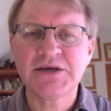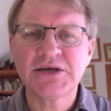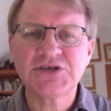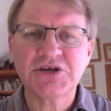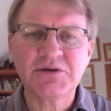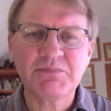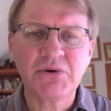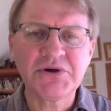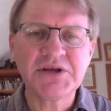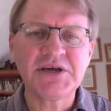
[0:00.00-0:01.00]
So the
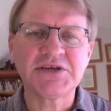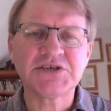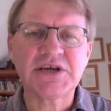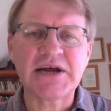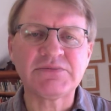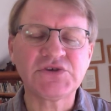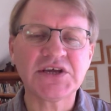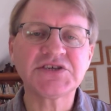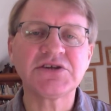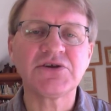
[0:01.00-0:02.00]
point is, um, tests and